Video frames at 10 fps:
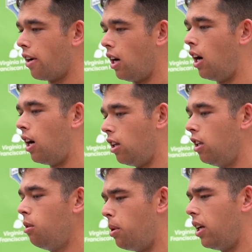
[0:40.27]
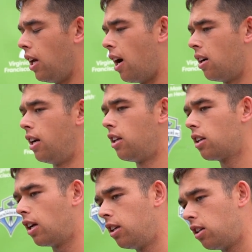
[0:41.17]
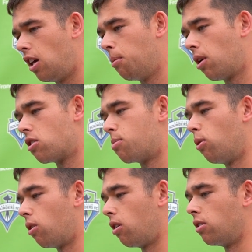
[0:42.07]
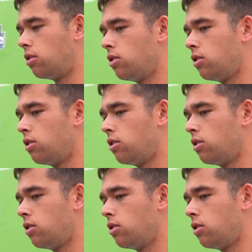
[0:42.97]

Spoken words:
A little bit, yeah. I think Yamar is more